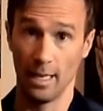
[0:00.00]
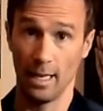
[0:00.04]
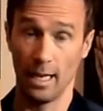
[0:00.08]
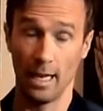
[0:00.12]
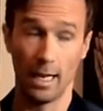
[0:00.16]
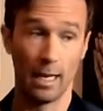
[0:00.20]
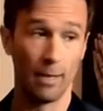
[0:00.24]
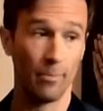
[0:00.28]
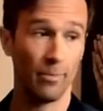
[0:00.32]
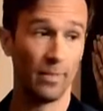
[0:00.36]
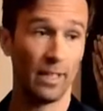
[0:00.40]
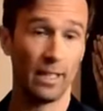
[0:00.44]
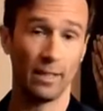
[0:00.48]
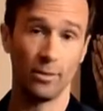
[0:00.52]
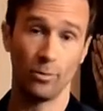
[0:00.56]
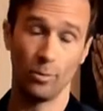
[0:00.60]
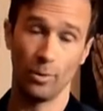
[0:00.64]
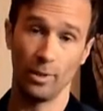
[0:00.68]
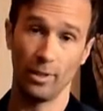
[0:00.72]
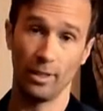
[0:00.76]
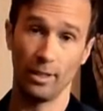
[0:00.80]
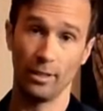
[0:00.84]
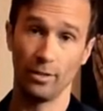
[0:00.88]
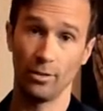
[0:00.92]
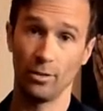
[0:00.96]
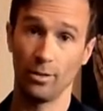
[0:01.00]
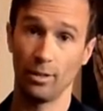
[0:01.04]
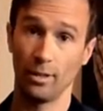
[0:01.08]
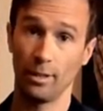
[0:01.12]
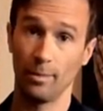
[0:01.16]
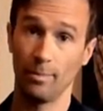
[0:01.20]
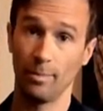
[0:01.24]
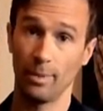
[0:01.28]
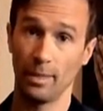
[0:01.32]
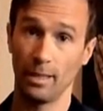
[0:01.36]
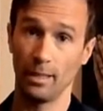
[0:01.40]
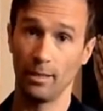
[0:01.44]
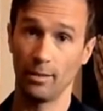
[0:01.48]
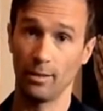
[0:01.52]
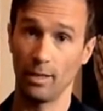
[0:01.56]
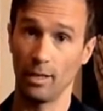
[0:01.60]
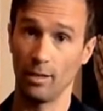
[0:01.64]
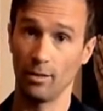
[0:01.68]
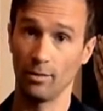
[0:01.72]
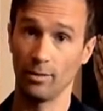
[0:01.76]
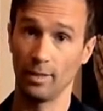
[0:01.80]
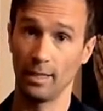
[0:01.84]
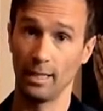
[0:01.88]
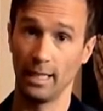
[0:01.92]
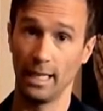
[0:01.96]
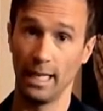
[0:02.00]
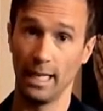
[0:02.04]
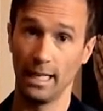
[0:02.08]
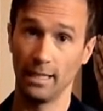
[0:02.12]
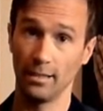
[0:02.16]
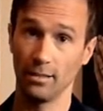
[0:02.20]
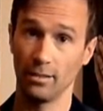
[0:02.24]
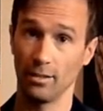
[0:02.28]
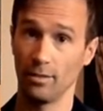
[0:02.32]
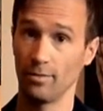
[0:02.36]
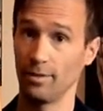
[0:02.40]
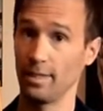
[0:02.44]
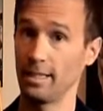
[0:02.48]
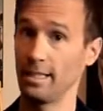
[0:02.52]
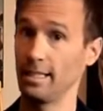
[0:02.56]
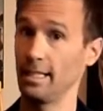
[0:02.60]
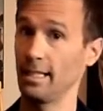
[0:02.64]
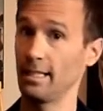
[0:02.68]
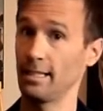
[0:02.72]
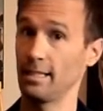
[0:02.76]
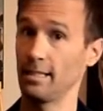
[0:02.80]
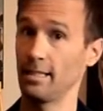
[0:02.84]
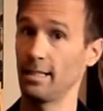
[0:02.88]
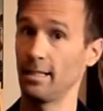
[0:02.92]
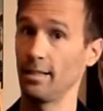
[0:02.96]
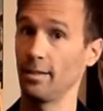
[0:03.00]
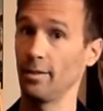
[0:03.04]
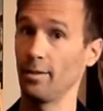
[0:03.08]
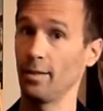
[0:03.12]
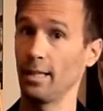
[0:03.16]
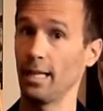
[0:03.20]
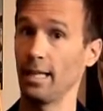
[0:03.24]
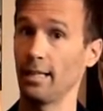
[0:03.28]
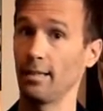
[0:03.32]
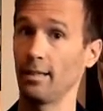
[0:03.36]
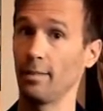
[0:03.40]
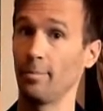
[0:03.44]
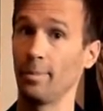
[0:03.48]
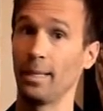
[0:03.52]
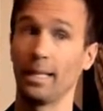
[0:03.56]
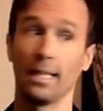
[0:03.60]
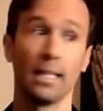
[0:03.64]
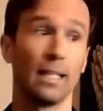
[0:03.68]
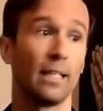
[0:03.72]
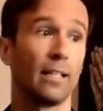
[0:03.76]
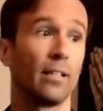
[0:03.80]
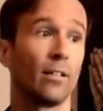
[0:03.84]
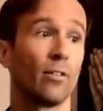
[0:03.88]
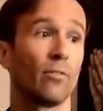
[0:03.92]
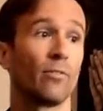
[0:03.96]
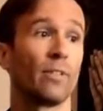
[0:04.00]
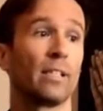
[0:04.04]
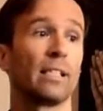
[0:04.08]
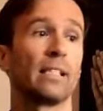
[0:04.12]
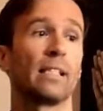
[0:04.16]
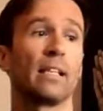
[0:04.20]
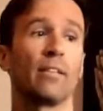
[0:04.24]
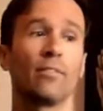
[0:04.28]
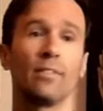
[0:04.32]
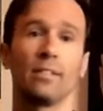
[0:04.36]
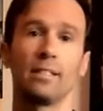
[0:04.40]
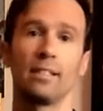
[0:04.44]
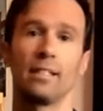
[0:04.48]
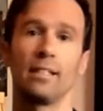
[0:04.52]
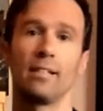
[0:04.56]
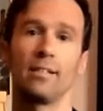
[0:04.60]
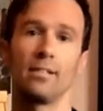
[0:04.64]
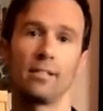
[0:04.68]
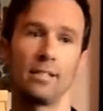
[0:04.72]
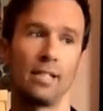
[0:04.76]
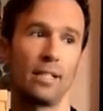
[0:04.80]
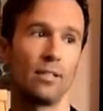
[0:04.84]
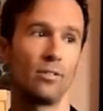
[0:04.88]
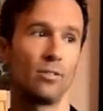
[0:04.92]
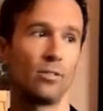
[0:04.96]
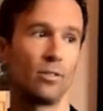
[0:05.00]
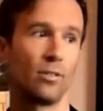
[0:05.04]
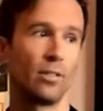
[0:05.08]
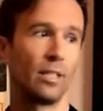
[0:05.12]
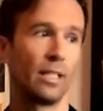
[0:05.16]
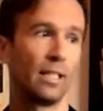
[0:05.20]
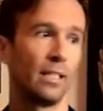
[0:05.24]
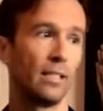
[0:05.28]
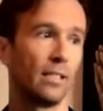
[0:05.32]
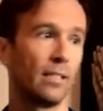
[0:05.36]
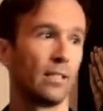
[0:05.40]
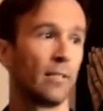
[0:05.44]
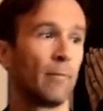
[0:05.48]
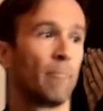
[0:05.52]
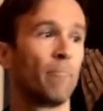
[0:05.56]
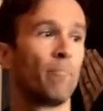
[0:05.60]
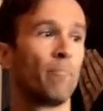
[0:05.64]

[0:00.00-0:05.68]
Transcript: that were in Europe around the end of the 16th and the beginning of the 17th centuries.